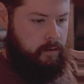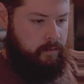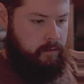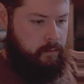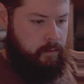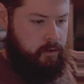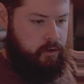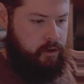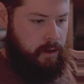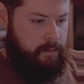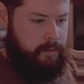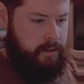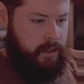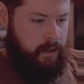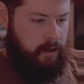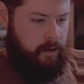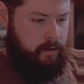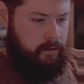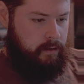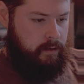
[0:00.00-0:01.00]
From the drop
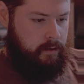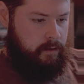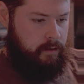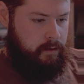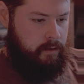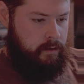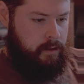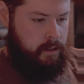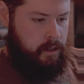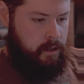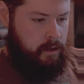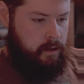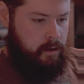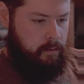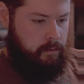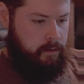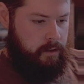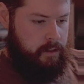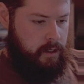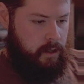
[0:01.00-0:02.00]
down, I'm
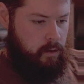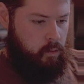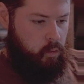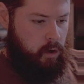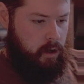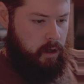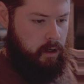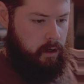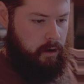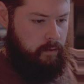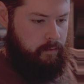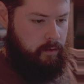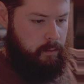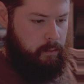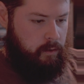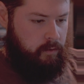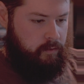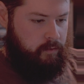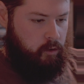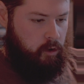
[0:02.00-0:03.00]
going to say work of the
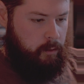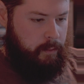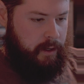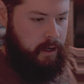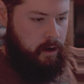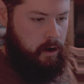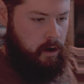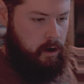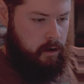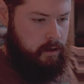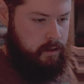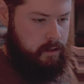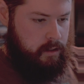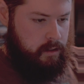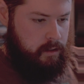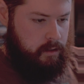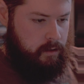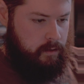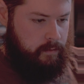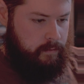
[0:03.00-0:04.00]
performing
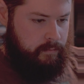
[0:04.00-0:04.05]
arts.